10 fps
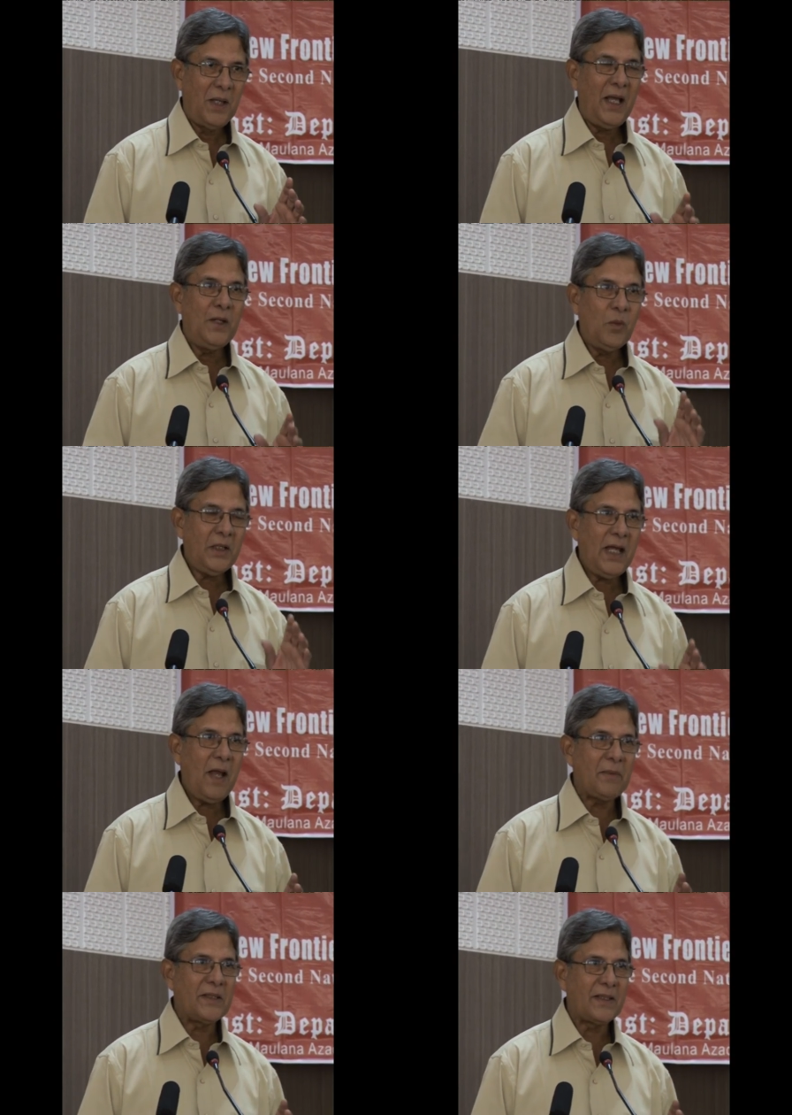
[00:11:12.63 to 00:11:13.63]
And what
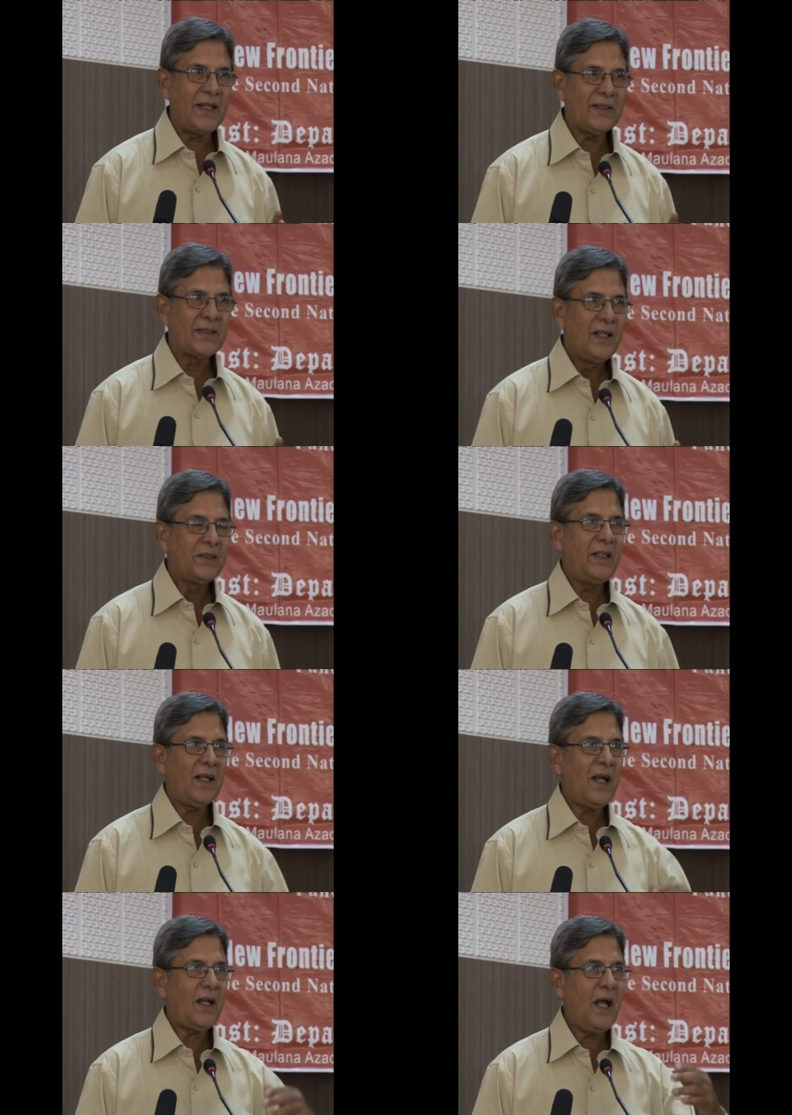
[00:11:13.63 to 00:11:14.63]
happens is,
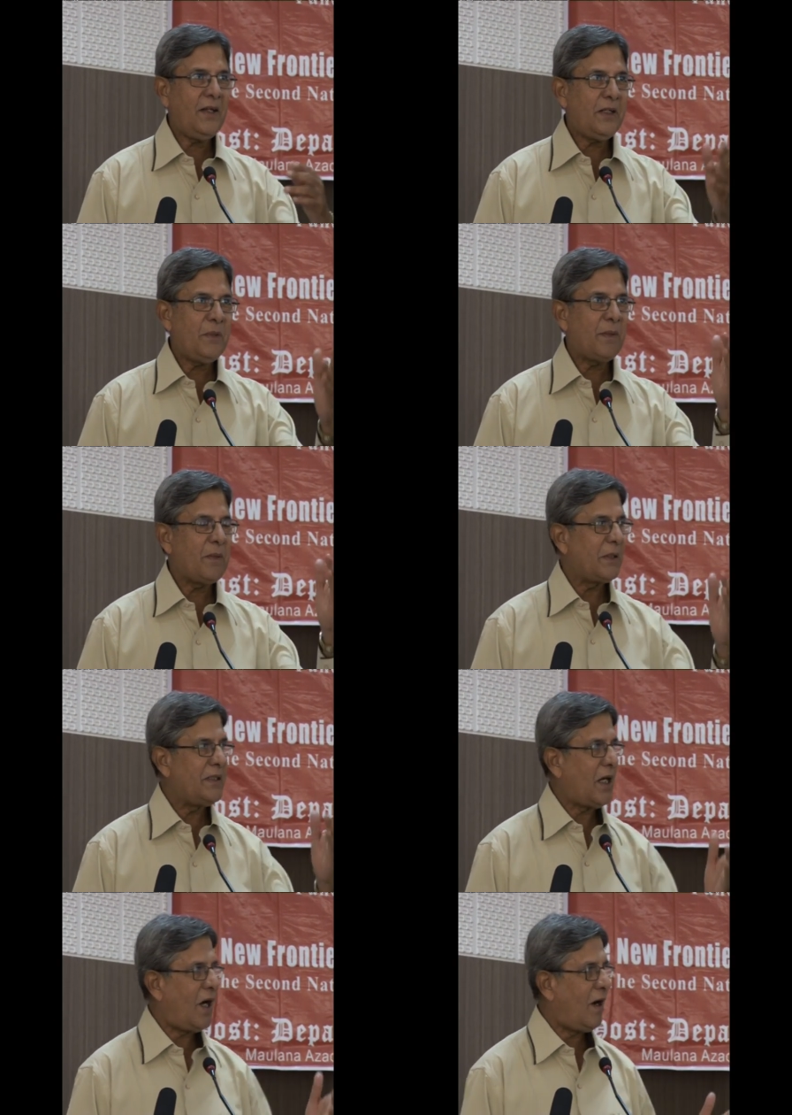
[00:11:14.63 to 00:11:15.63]
there are 100 people
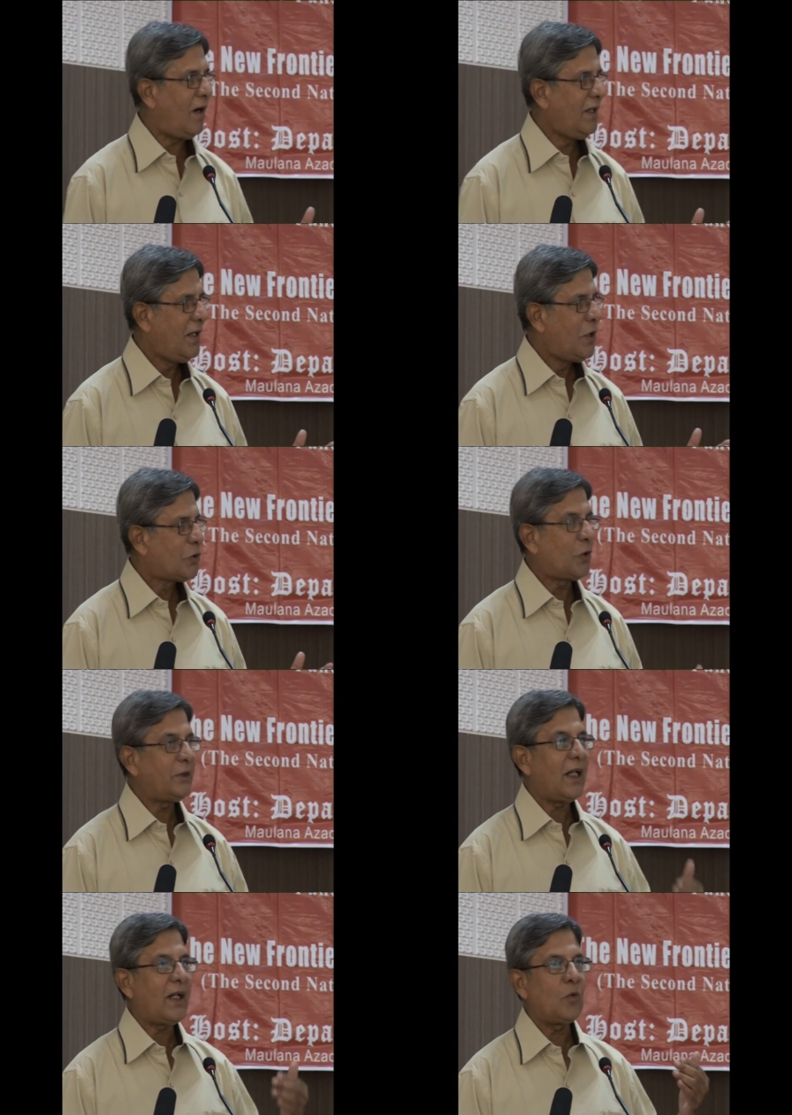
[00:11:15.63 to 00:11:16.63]
in the hall, so
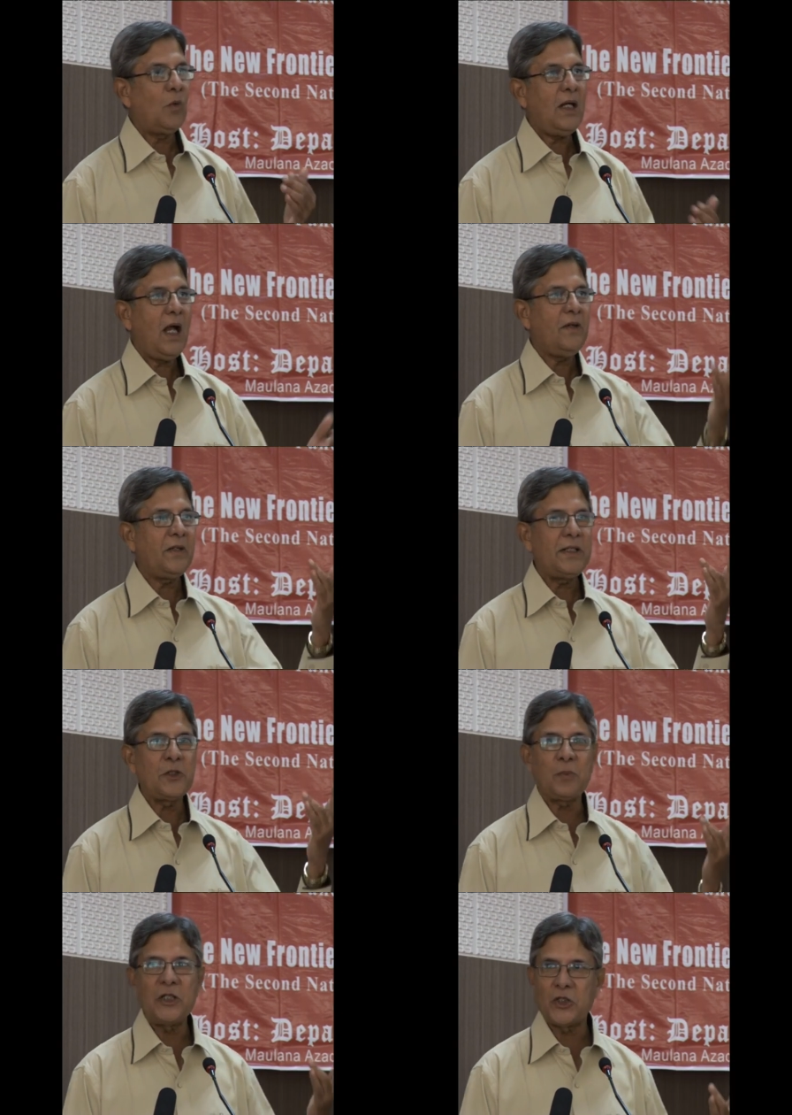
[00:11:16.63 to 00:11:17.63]
there are 100
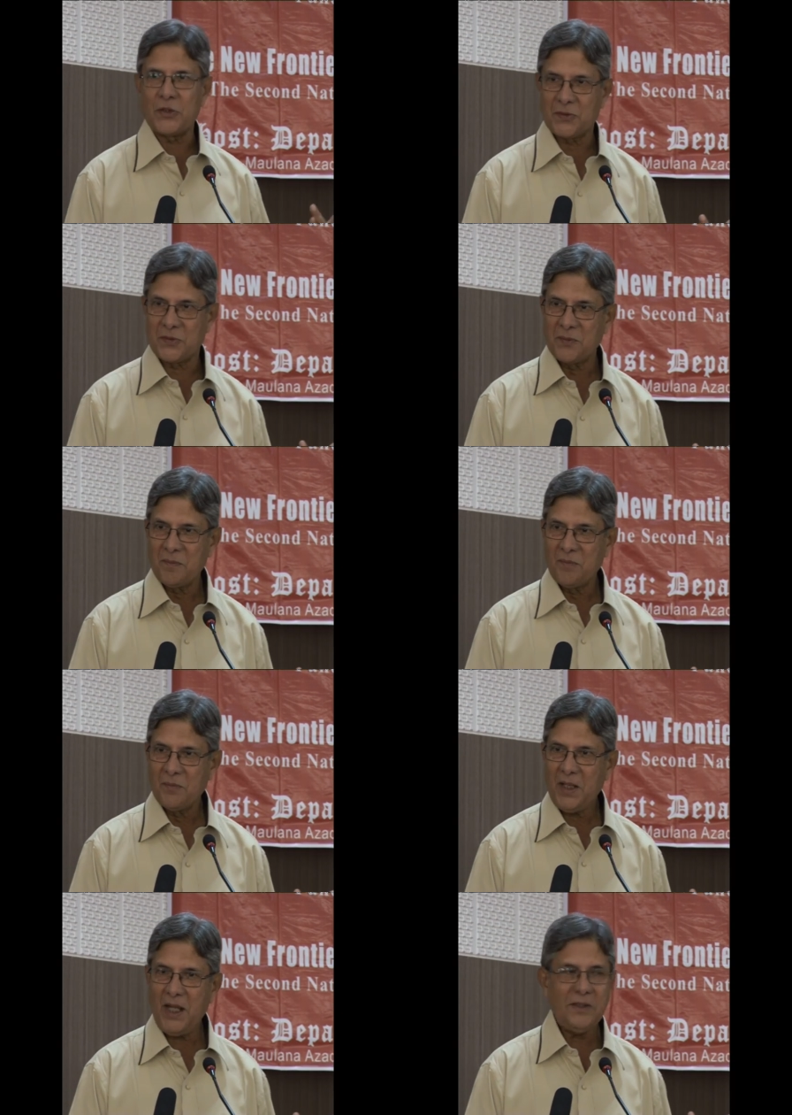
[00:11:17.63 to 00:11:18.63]
speeches.
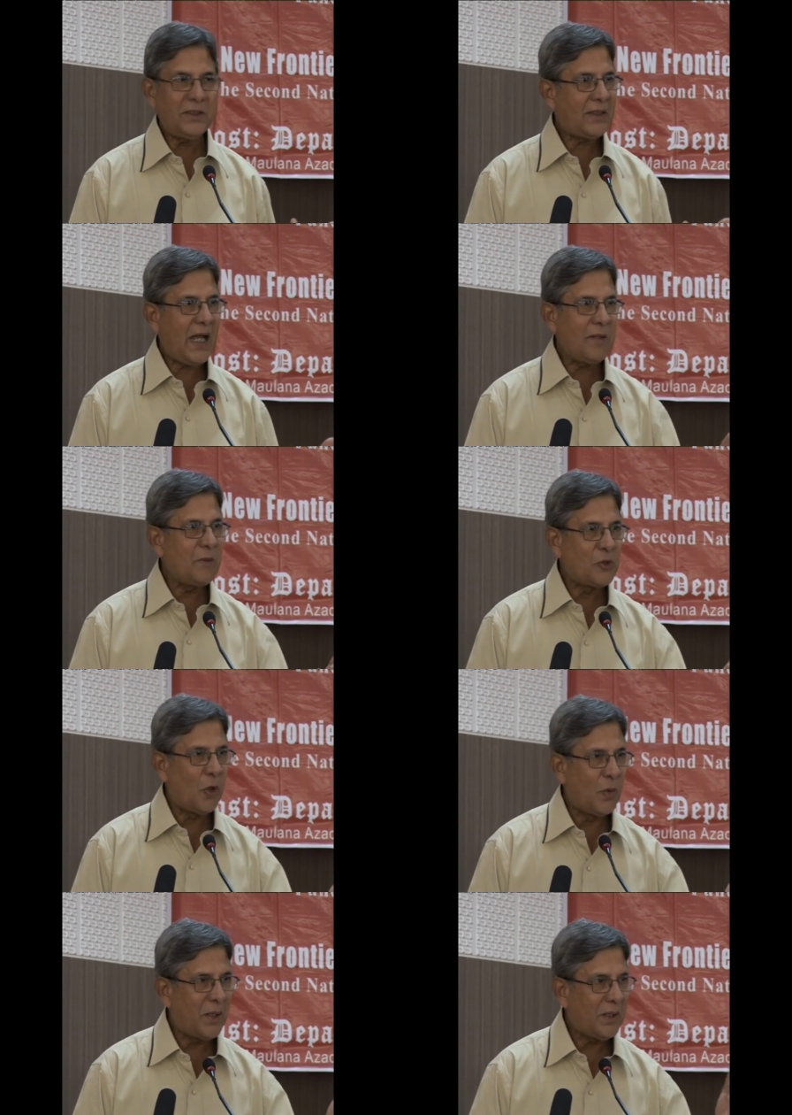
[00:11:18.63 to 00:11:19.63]
And the time is
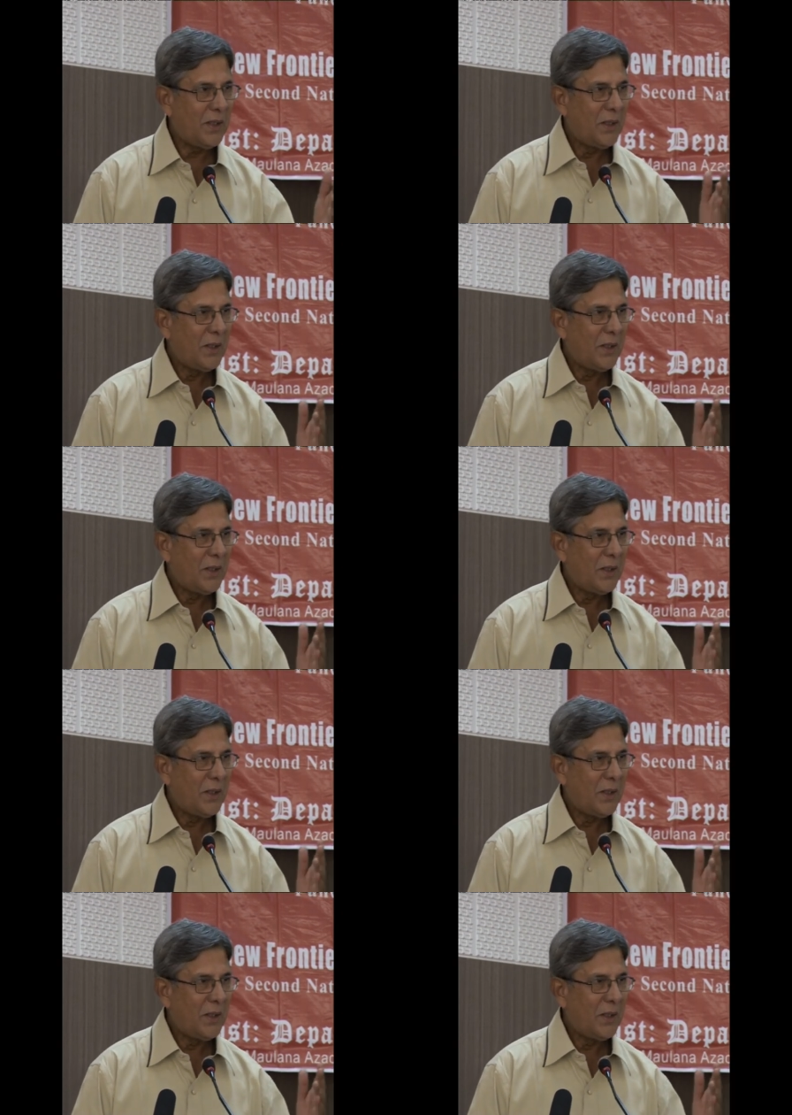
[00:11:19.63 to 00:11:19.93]
over.